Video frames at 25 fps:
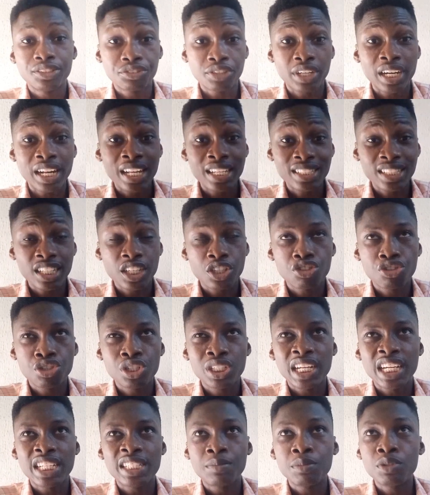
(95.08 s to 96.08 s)
exchange that's
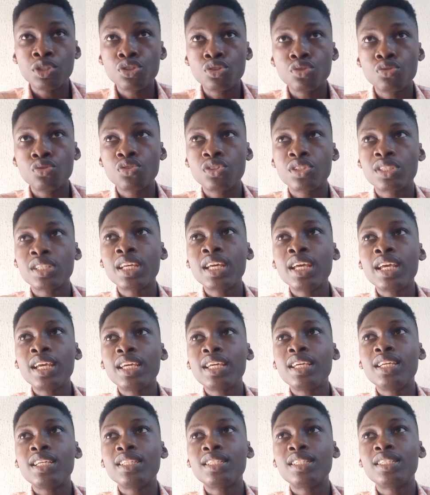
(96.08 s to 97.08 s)
being used is
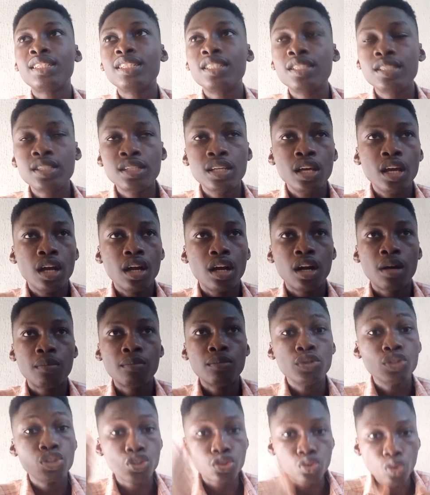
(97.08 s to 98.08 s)
the
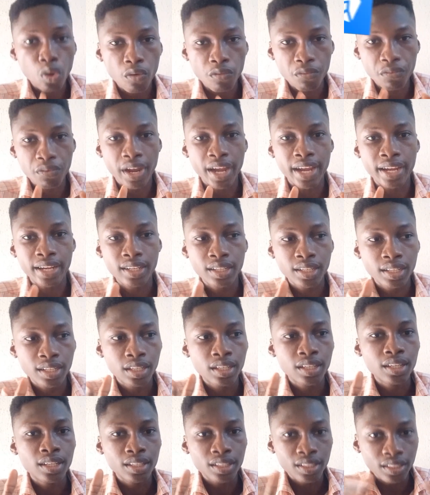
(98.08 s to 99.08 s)
STON.fi
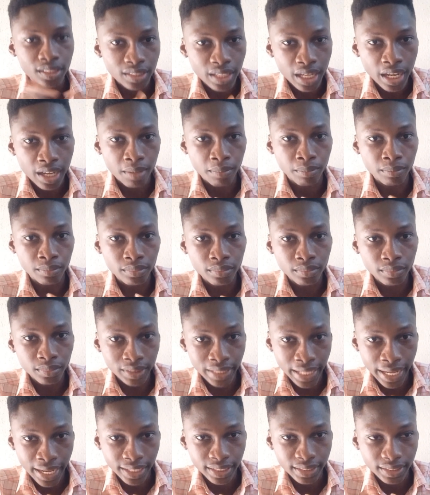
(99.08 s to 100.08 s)
DEX.